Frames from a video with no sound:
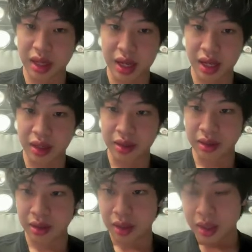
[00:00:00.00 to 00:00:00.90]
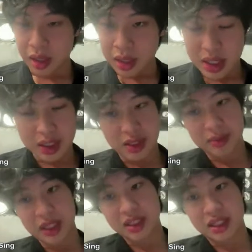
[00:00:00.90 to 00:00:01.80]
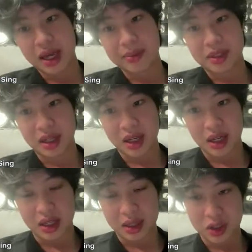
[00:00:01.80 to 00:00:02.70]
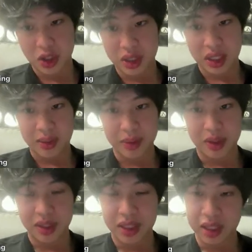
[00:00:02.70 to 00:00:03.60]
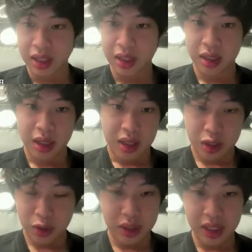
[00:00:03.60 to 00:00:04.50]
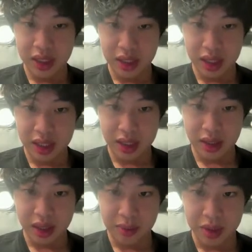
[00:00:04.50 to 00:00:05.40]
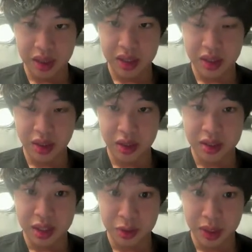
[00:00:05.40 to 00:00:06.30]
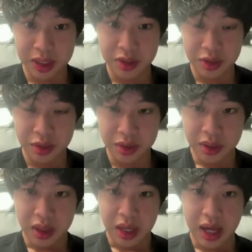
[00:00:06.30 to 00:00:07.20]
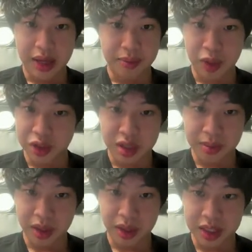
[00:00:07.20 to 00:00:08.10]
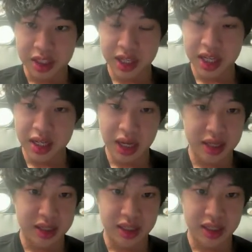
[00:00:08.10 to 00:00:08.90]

And yeah, some next steps, join a community, currently in like a community called 0xu and Monster Block HK.